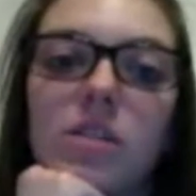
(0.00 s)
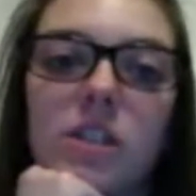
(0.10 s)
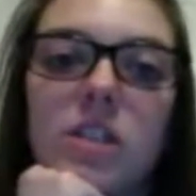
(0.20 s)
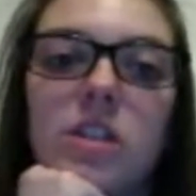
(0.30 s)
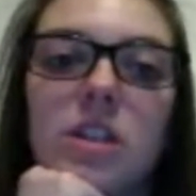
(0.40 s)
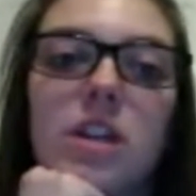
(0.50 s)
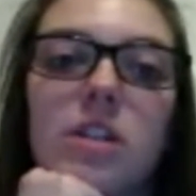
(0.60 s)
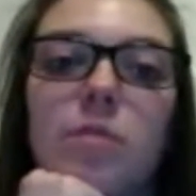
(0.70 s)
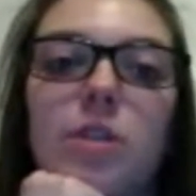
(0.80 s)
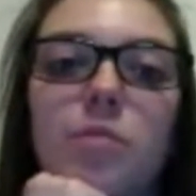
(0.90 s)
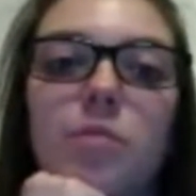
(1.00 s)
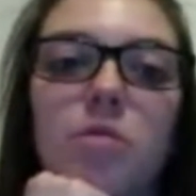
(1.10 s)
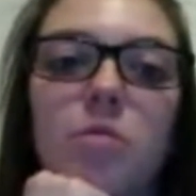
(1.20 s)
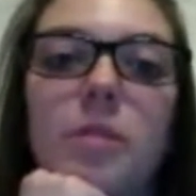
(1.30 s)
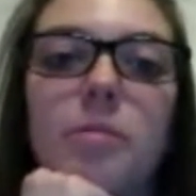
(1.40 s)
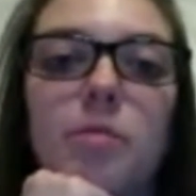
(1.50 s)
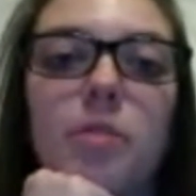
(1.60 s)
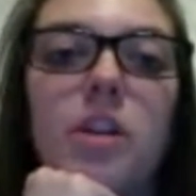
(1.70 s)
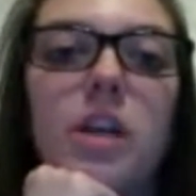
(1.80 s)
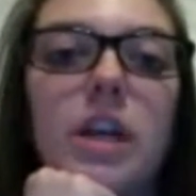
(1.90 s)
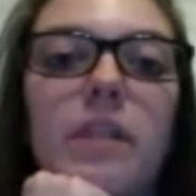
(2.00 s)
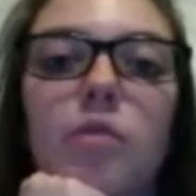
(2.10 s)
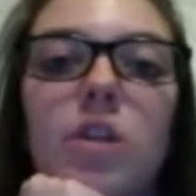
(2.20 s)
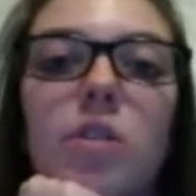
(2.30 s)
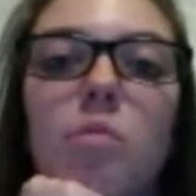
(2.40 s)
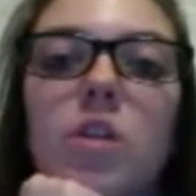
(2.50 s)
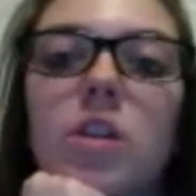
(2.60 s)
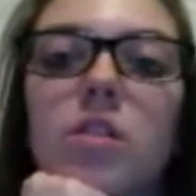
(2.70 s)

it says which ones will be between -1 and 1.